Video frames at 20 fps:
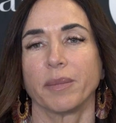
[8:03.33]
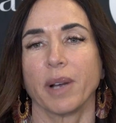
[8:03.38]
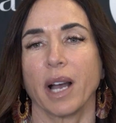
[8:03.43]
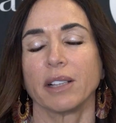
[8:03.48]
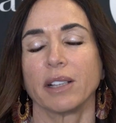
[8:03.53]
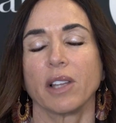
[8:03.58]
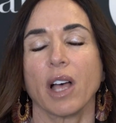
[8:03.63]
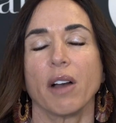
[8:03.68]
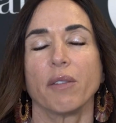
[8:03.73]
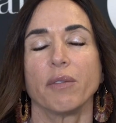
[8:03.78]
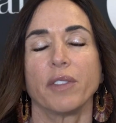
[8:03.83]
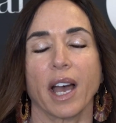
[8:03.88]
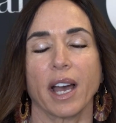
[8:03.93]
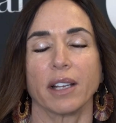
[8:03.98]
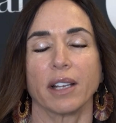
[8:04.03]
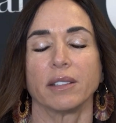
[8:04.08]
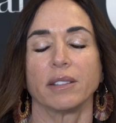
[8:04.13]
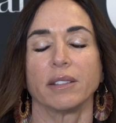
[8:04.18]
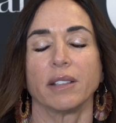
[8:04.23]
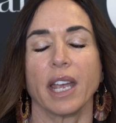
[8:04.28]
I love
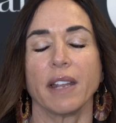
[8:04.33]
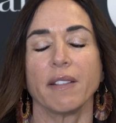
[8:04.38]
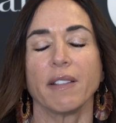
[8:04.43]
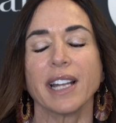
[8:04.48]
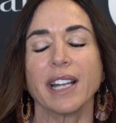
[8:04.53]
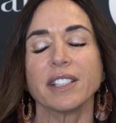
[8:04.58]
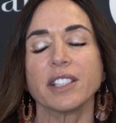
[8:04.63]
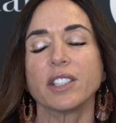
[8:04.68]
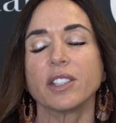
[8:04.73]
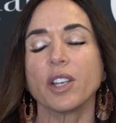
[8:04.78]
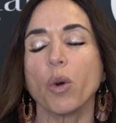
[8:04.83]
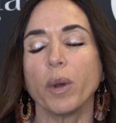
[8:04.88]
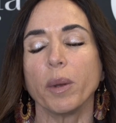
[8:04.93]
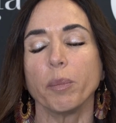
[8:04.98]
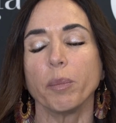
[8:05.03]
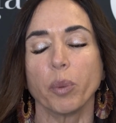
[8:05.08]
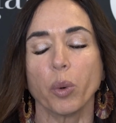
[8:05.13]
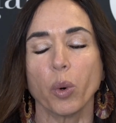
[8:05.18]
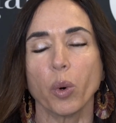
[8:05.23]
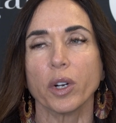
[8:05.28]
that. And that's so
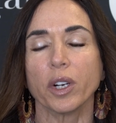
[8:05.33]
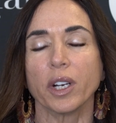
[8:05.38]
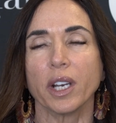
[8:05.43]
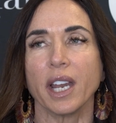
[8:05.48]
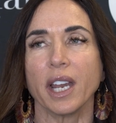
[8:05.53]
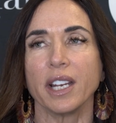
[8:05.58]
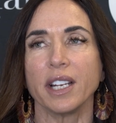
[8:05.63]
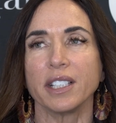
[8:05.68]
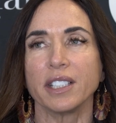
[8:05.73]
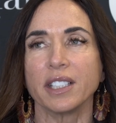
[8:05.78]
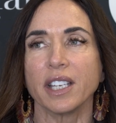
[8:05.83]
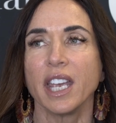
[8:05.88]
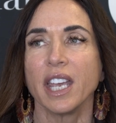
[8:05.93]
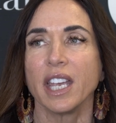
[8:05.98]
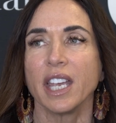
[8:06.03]
important and it's